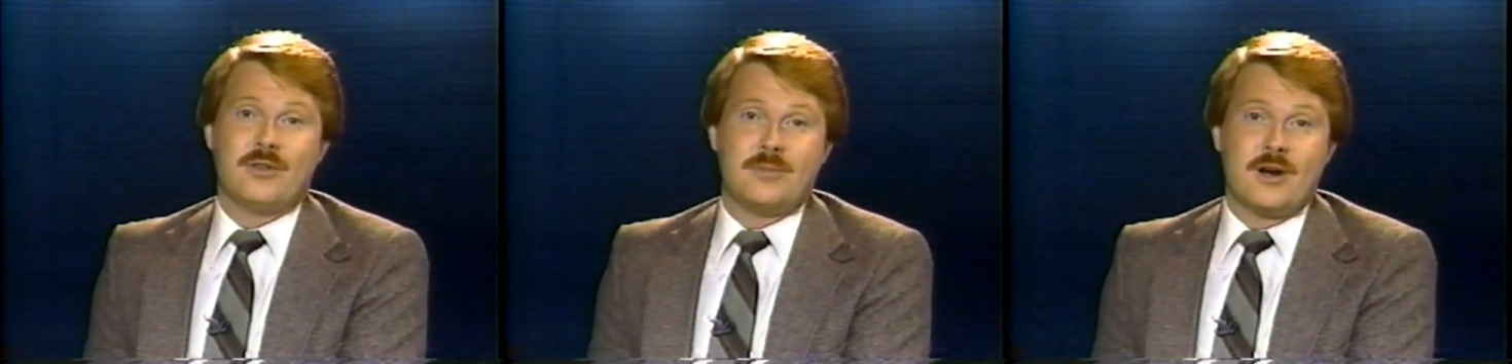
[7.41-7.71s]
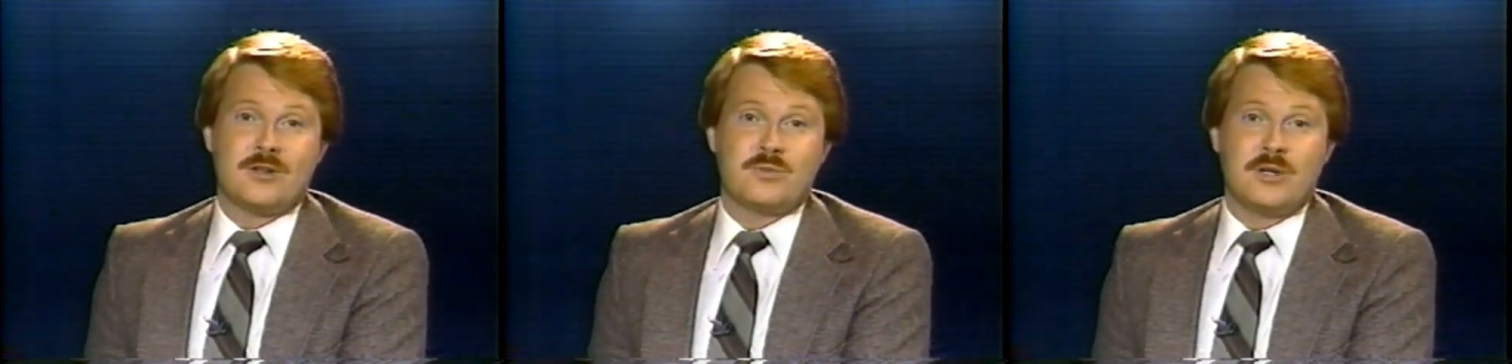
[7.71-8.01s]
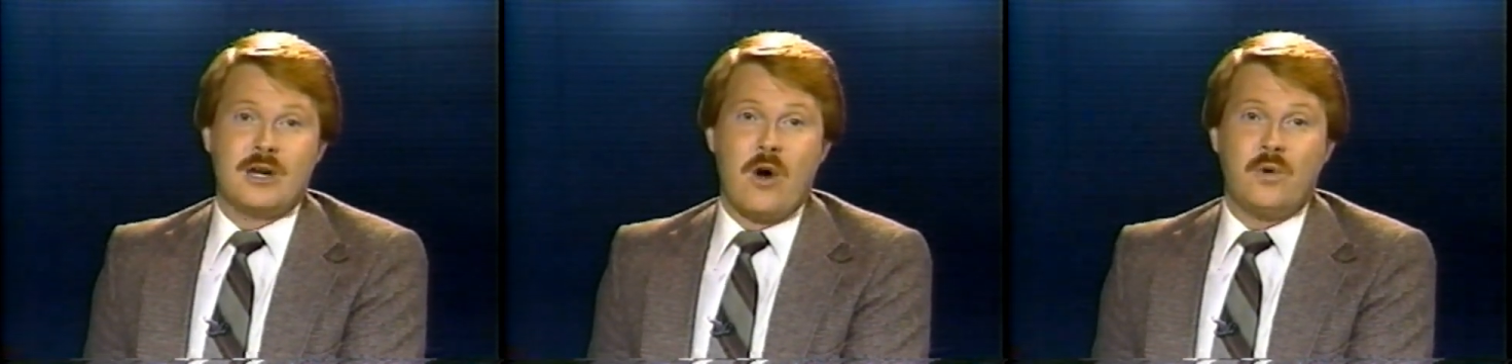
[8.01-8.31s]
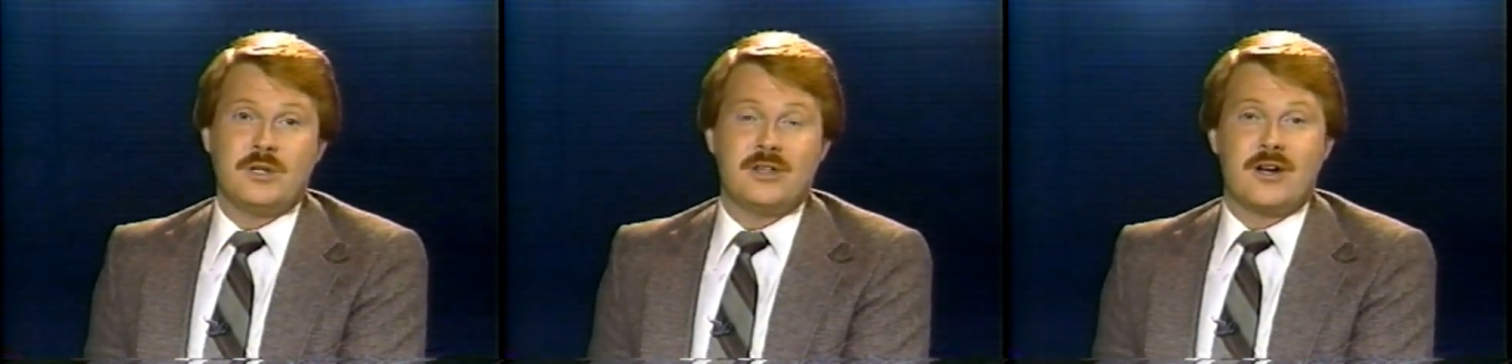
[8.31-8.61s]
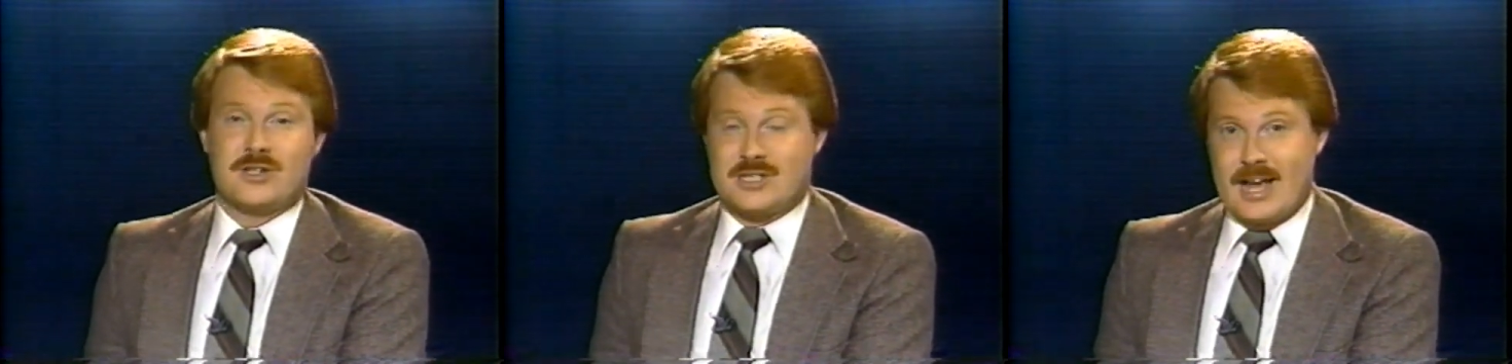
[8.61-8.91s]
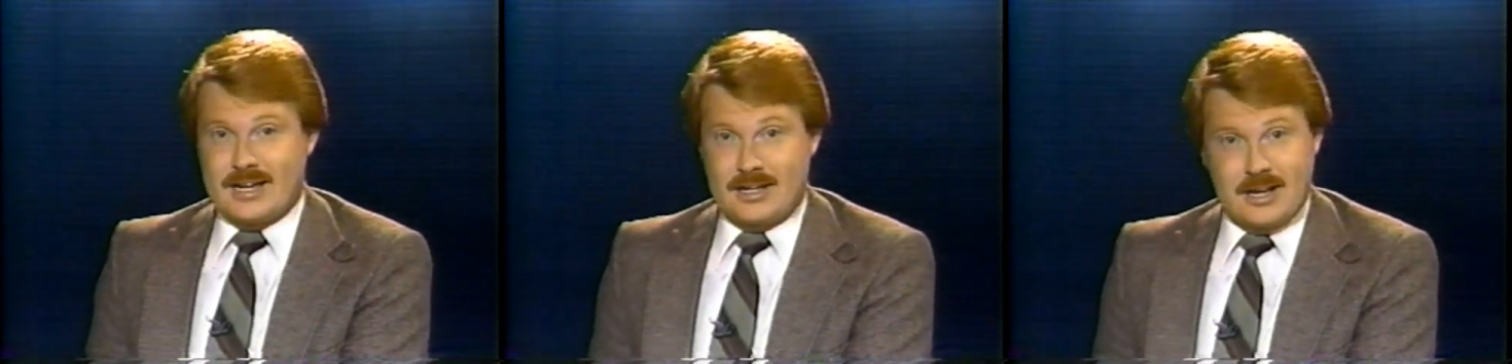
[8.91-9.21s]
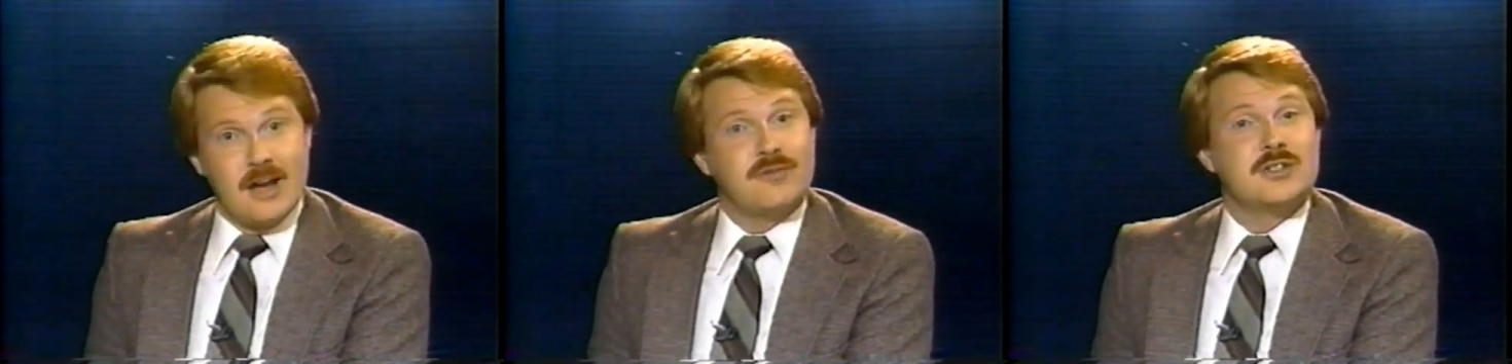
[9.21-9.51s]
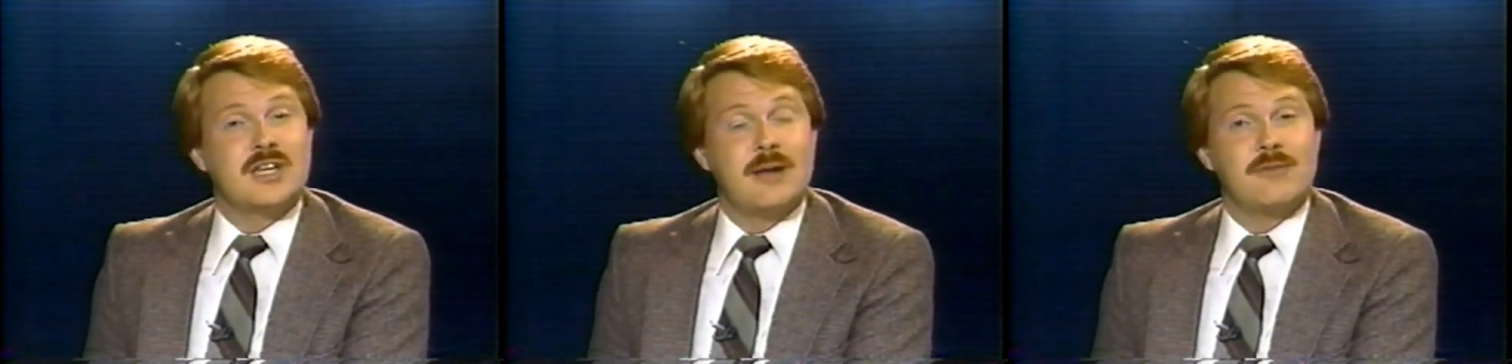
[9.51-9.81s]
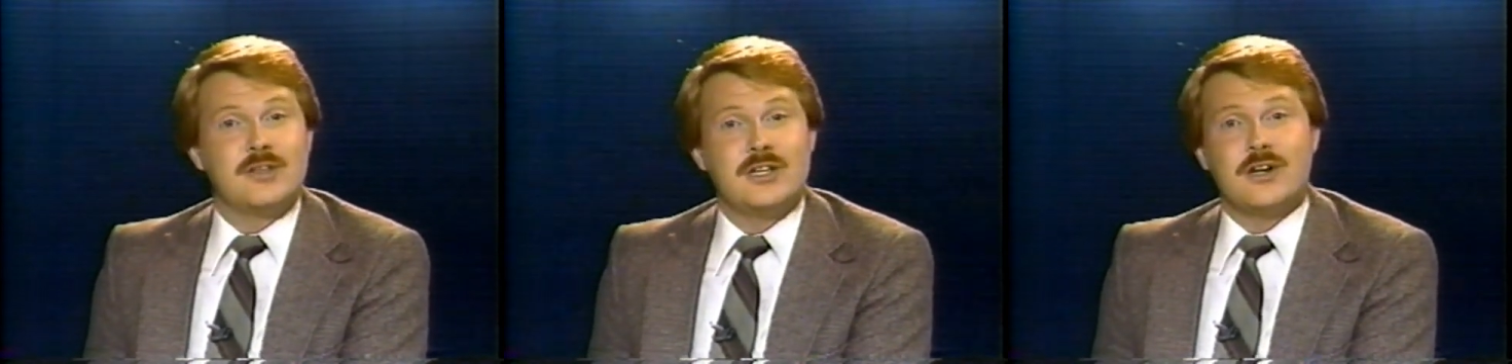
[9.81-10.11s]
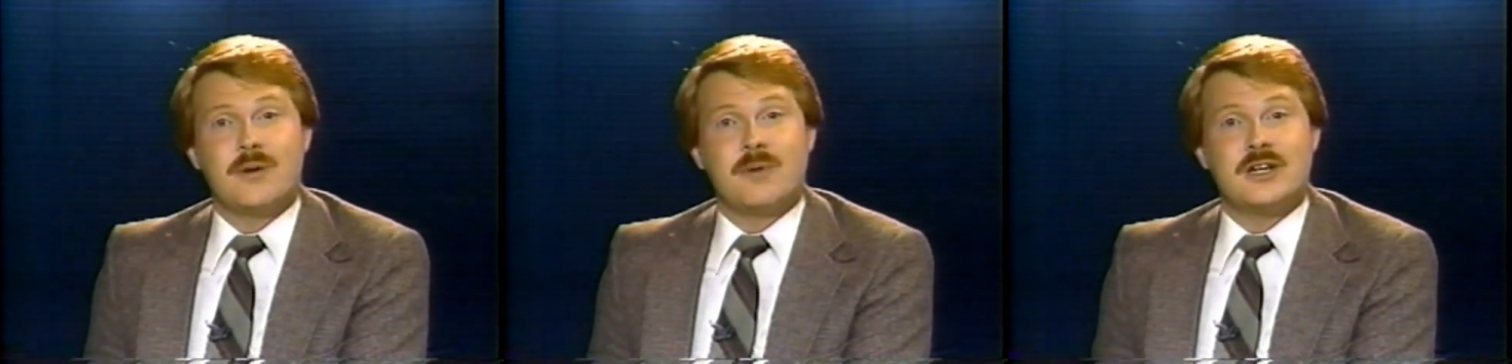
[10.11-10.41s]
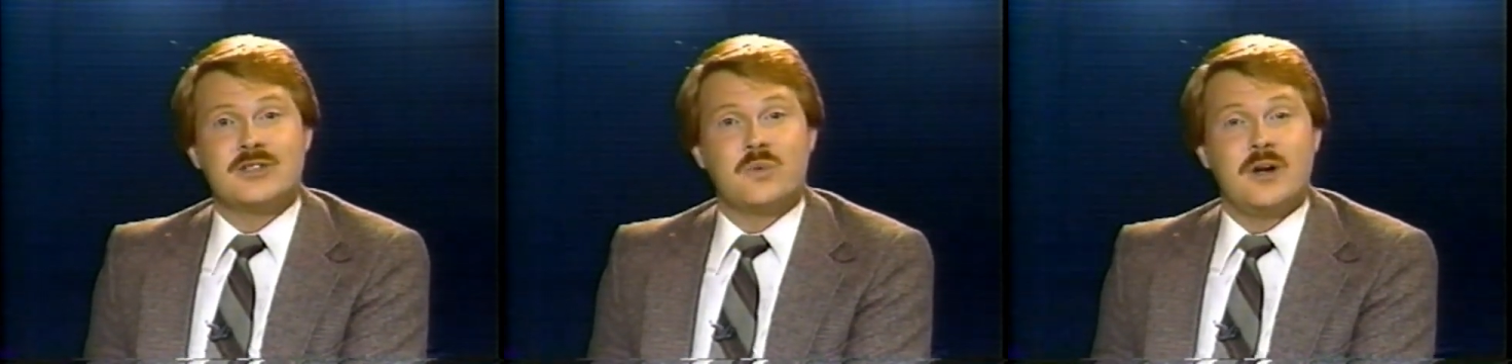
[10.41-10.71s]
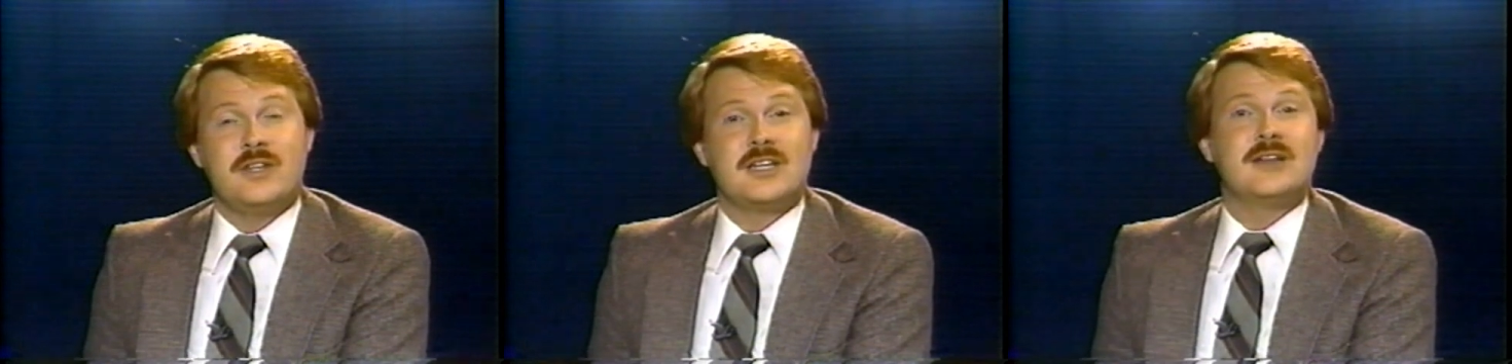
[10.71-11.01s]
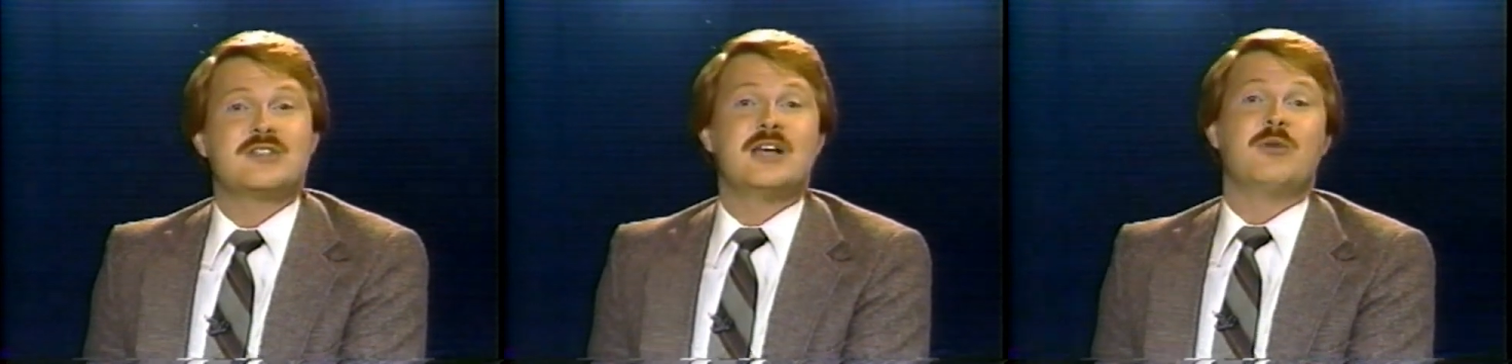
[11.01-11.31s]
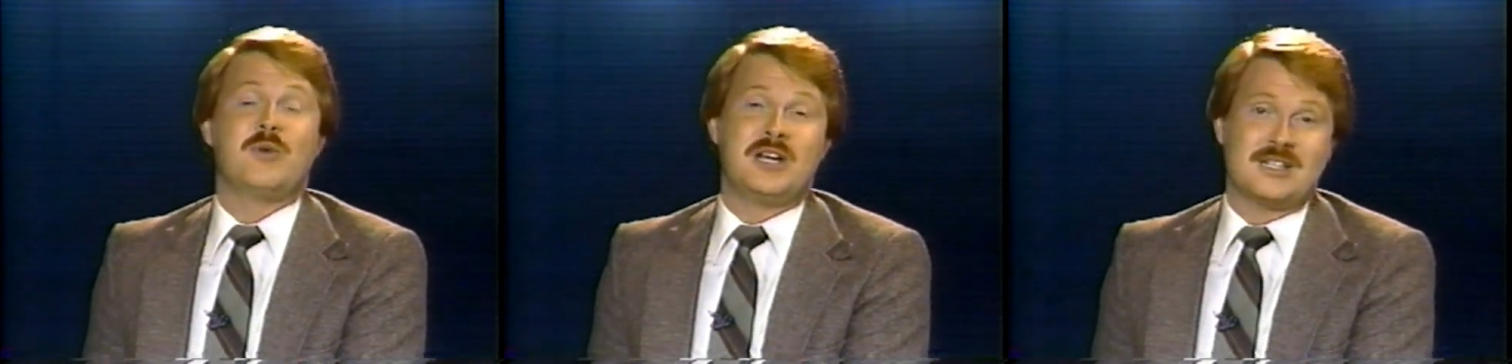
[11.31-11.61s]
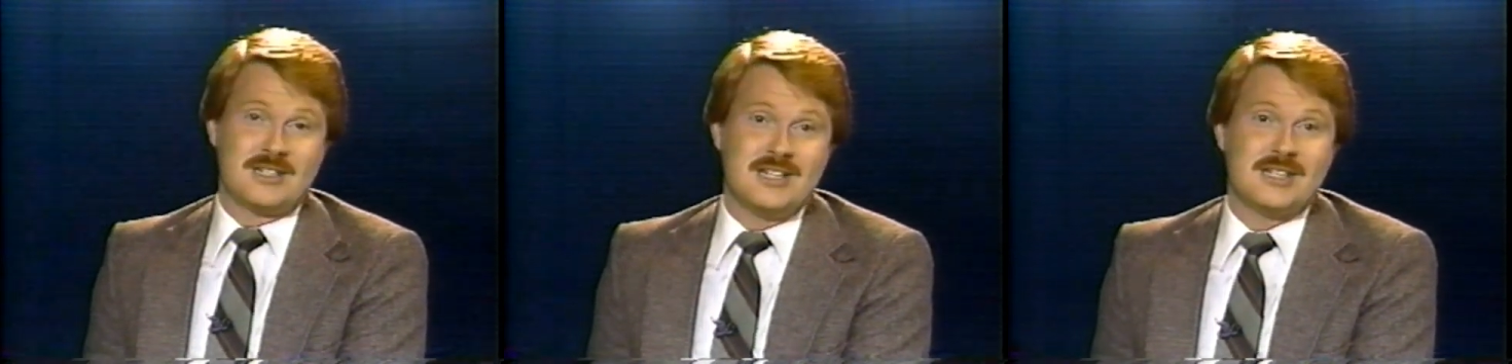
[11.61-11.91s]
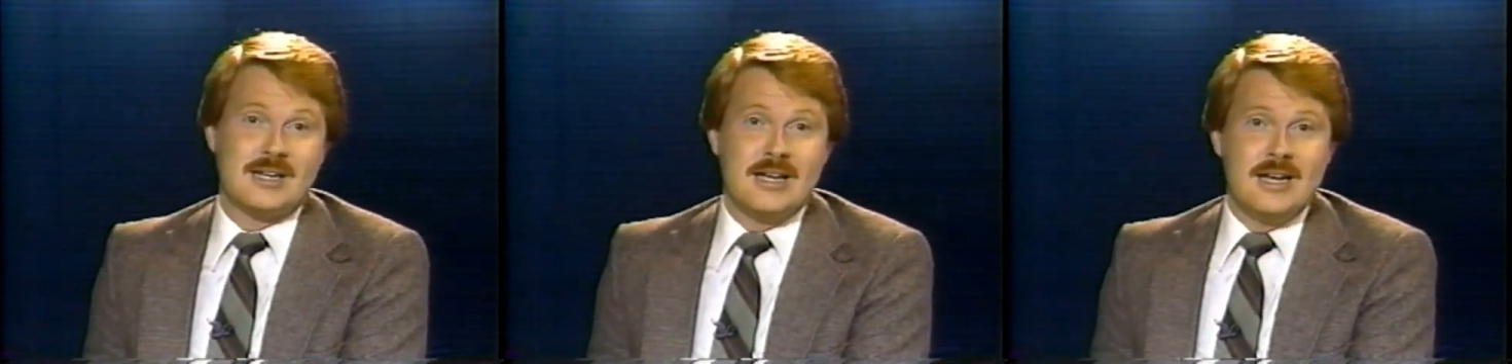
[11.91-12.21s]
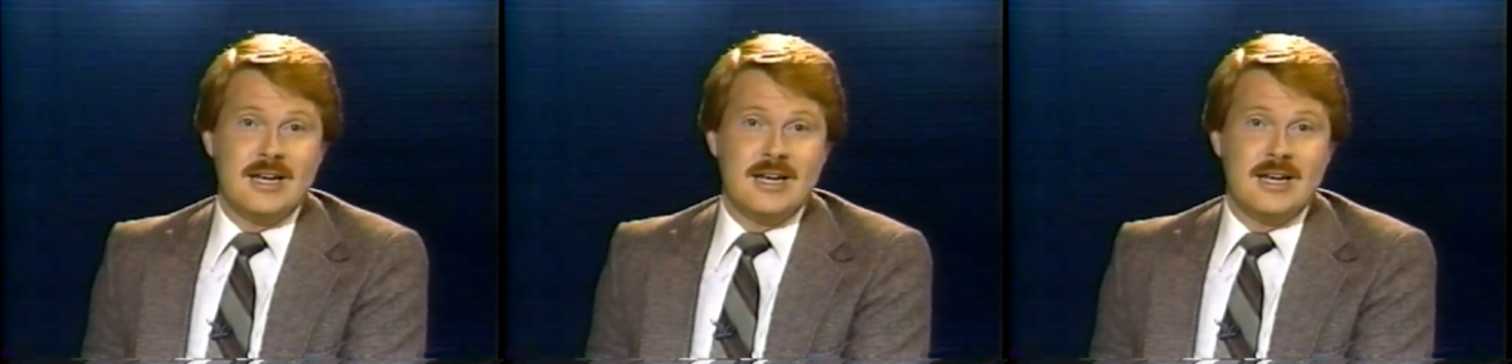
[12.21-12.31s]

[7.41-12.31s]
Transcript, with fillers: The Bears win only their second conference game of the year, but it's one that gives them a winning season.